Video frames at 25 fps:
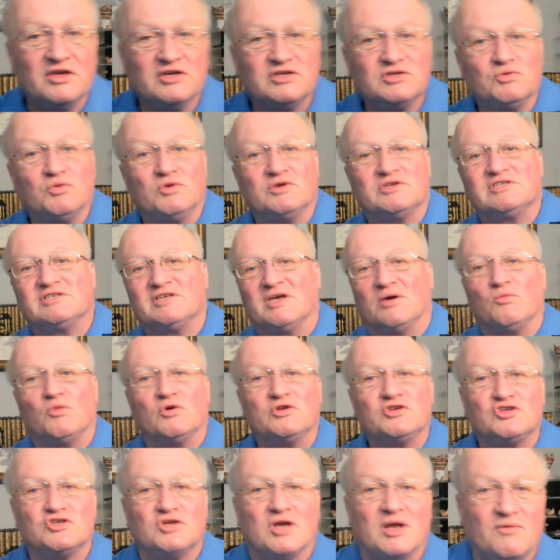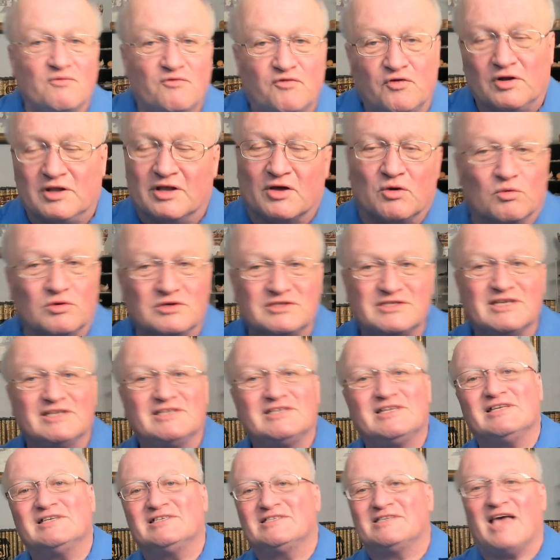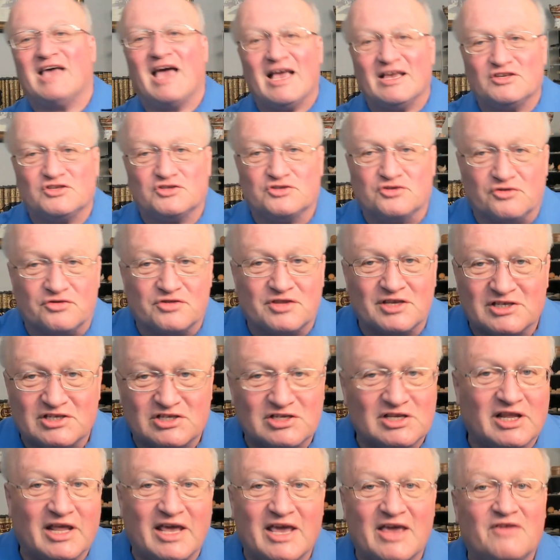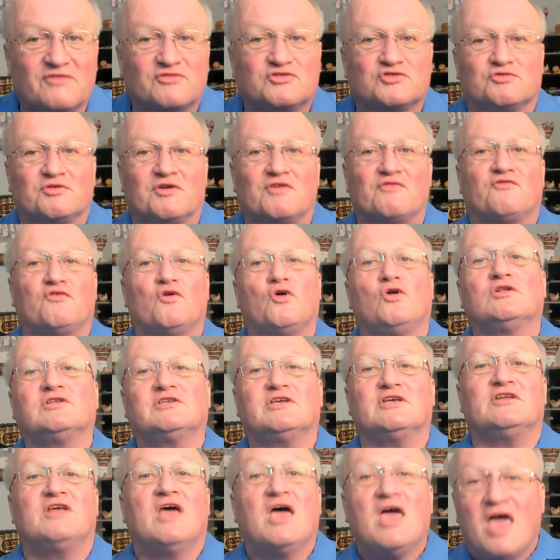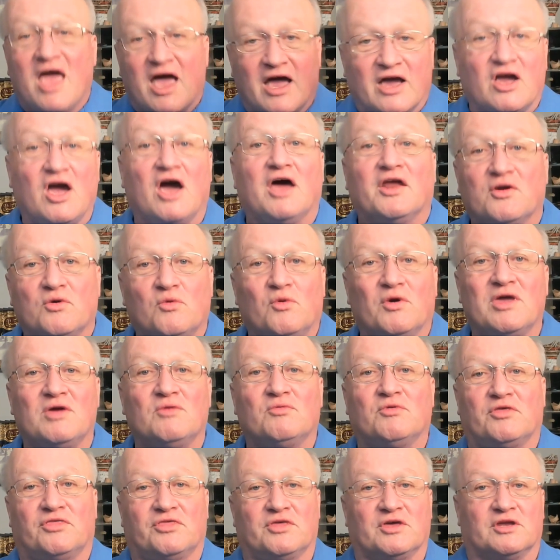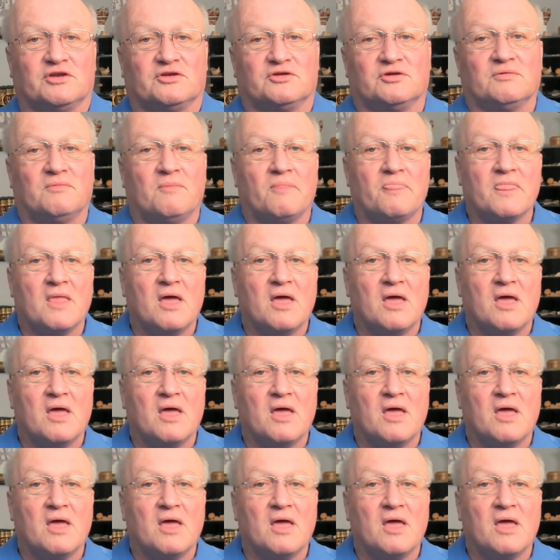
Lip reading: This was somewhat shameful. It was a disaster. The slaves revolted and got away with it.